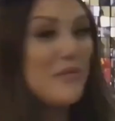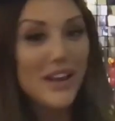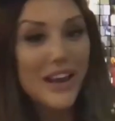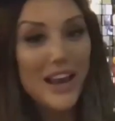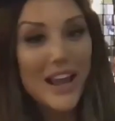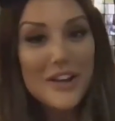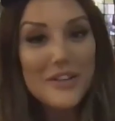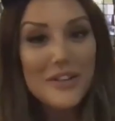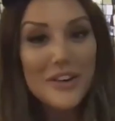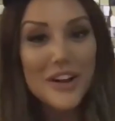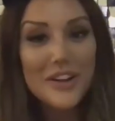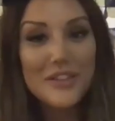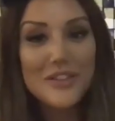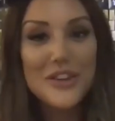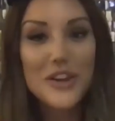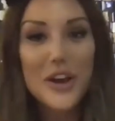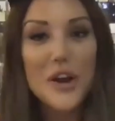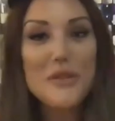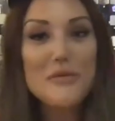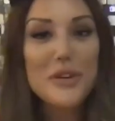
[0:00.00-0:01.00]
you like what I've
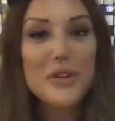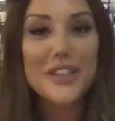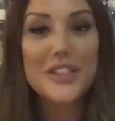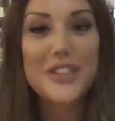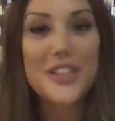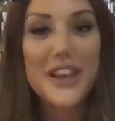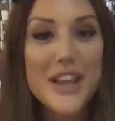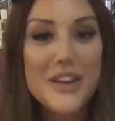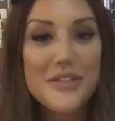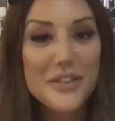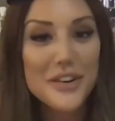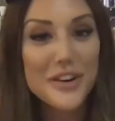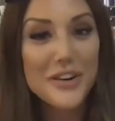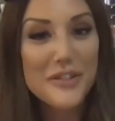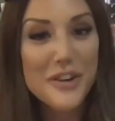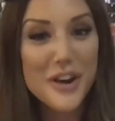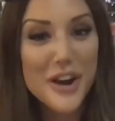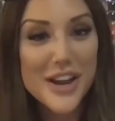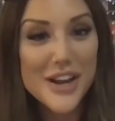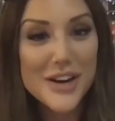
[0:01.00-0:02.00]
done with the living
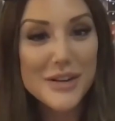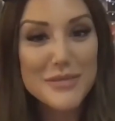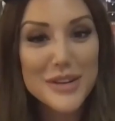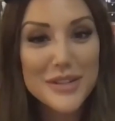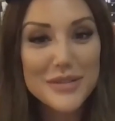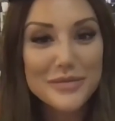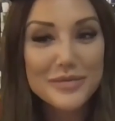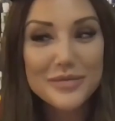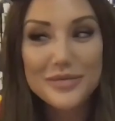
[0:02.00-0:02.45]
room.